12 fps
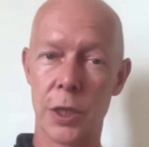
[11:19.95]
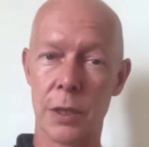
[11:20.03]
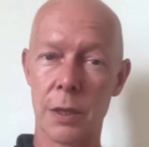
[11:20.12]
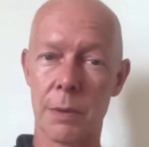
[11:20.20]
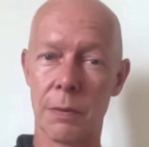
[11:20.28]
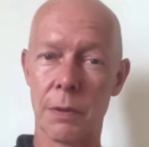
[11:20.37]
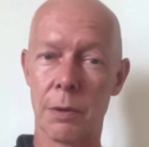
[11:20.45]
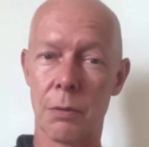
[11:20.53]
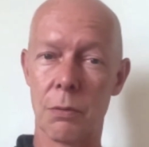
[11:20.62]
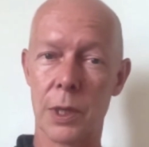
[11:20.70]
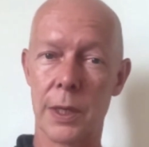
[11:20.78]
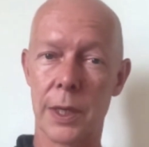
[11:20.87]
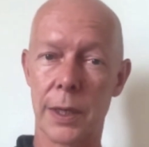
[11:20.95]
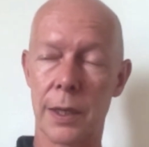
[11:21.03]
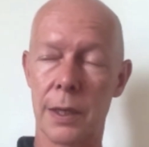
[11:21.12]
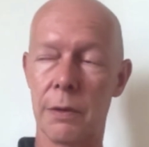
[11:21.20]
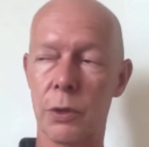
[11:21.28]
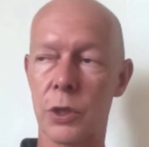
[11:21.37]
Some of them are really
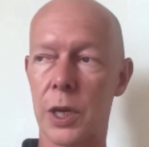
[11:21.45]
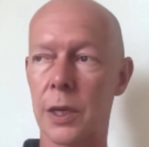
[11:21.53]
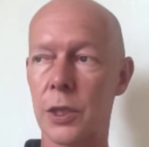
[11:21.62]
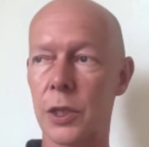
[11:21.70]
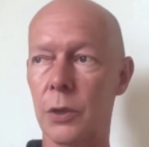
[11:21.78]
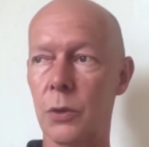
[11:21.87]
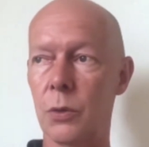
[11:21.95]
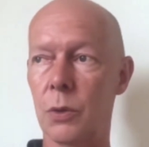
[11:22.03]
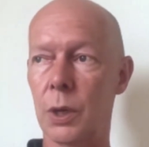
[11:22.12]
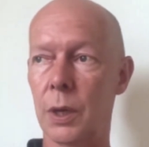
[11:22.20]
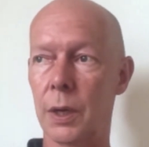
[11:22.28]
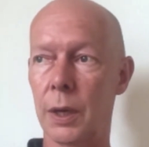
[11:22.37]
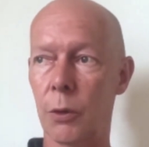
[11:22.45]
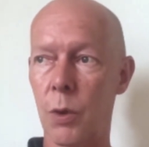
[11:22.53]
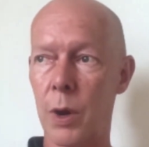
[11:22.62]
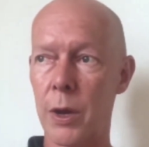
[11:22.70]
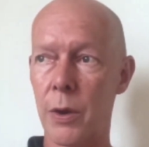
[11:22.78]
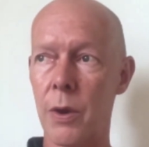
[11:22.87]
technically very challenging to
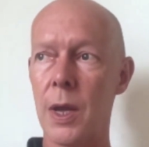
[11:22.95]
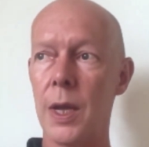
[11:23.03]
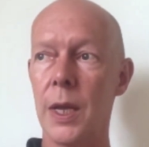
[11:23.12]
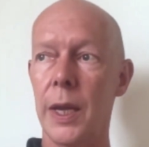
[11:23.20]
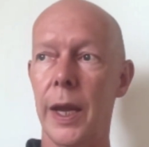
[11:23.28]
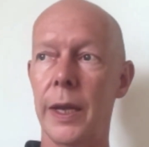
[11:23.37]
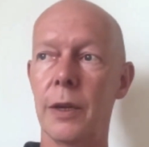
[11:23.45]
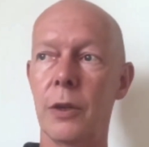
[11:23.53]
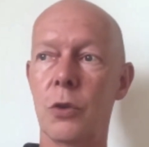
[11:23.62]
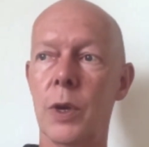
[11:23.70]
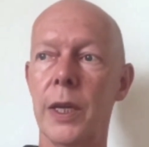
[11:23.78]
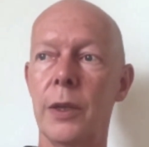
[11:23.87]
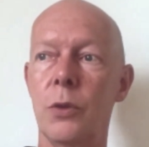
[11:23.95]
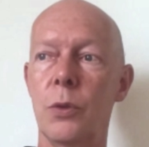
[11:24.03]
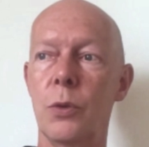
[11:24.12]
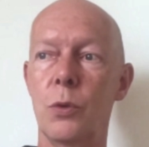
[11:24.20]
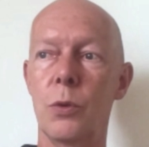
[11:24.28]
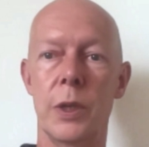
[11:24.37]
acquire. And they're trying to
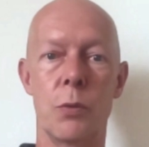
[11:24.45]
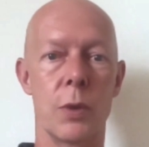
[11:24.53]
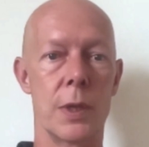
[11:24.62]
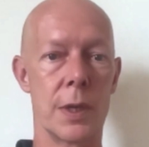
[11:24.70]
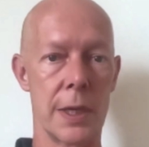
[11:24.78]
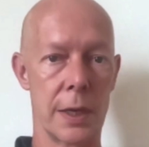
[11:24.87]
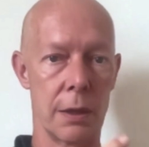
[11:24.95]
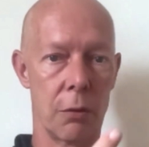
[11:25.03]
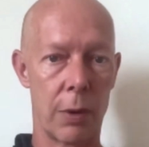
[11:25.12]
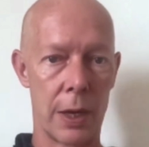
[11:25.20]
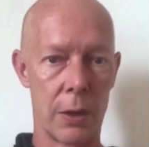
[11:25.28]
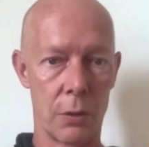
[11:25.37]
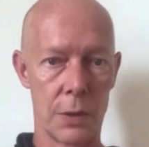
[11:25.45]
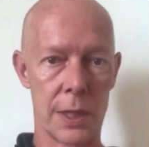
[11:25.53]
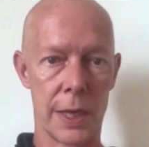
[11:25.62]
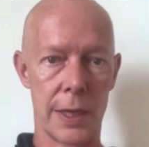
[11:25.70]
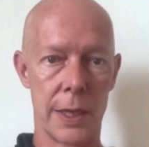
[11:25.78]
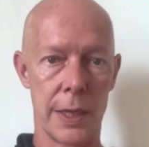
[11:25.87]
do it with a single round of
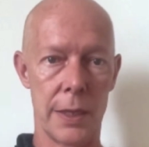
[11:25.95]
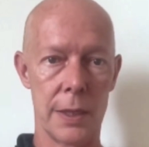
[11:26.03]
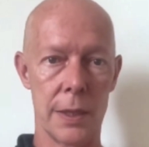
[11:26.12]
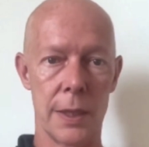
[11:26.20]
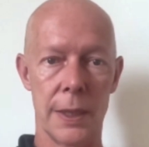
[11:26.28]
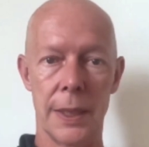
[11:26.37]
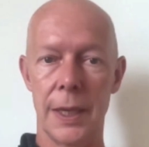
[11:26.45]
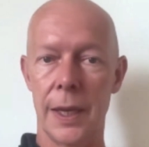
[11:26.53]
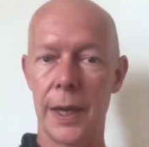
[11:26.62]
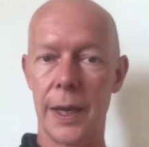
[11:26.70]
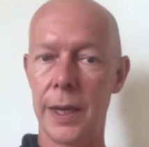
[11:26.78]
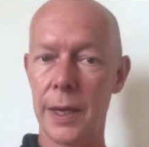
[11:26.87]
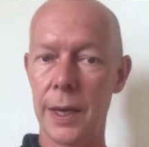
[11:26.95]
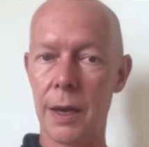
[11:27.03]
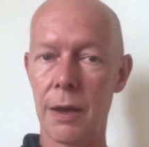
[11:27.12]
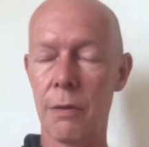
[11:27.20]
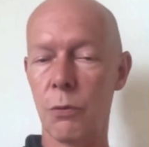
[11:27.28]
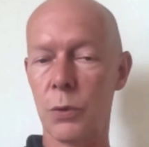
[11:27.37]
stainings. And they
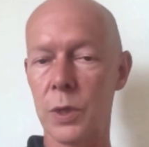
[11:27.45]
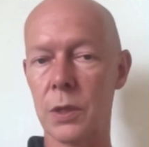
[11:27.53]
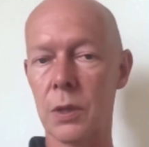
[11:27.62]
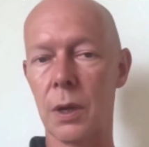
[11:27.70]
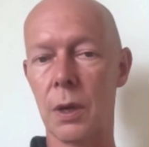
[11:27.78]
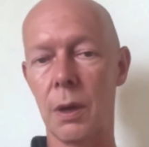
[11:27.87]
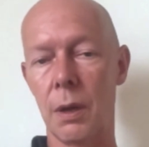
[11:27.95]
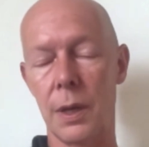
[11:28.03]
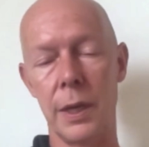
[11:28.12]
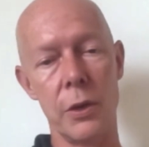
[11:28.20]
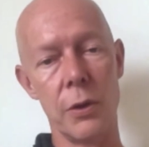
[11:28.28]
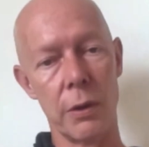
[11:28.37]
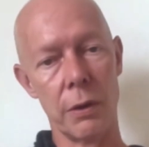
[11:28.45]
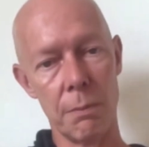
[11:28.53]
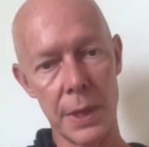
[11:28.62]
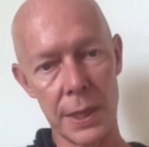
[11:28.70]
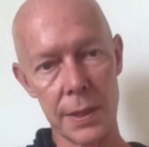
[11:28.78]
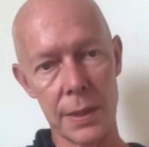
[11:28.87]
come with linear
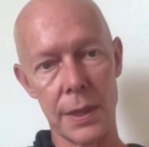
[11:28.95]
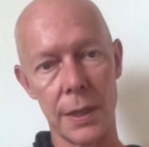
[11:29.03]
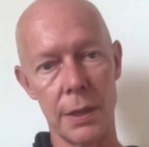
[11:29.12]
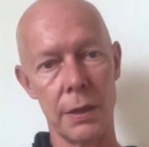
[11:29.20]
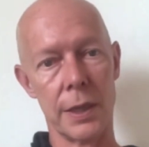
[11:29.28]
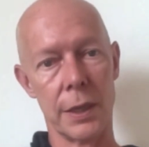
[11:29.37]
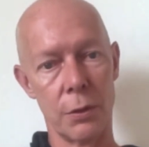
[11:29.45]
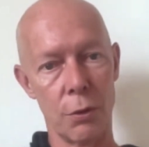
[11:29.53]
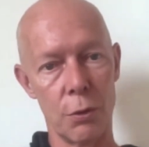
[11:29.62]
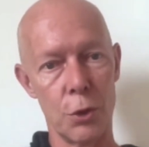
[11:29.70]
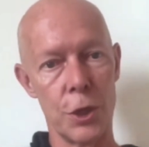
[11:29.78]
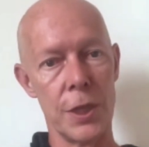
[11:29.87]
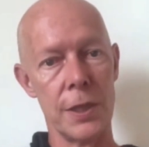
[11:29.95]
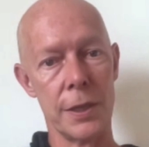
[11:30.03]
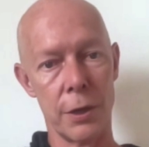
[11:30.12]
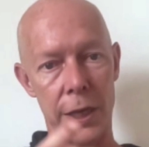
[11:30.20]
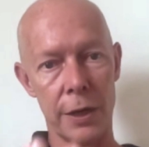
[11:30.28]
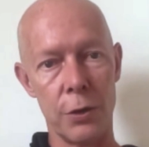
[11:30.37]
mixing and technologies, and
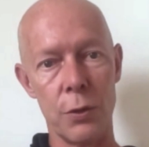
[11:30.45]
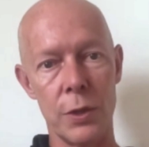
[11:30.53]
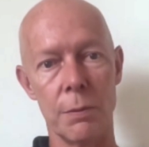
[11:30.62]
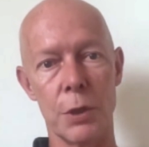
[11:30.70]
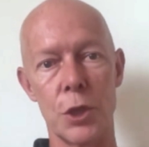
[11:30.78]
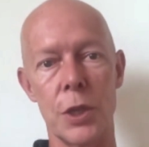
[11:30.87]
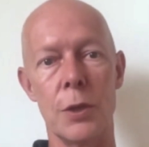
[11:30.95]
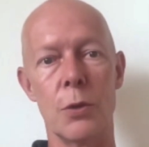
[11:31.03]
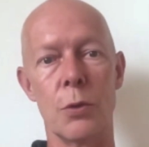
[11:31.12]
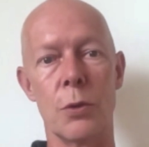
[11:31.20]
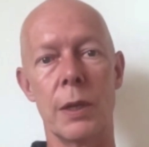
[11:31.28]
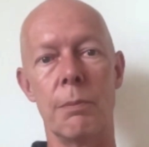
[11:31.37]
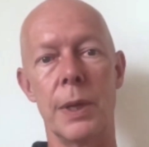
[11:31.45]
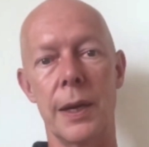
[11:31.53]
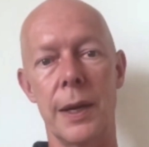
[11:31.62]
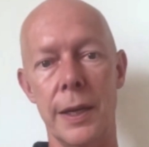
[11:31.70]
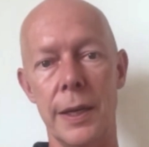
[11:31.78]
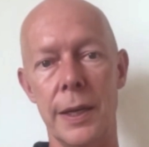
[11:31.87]
again, using machine learning
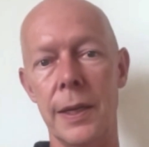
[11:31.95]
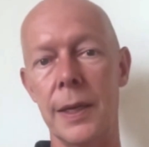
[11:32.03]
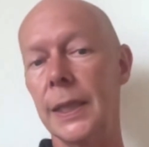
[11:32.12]
behind it.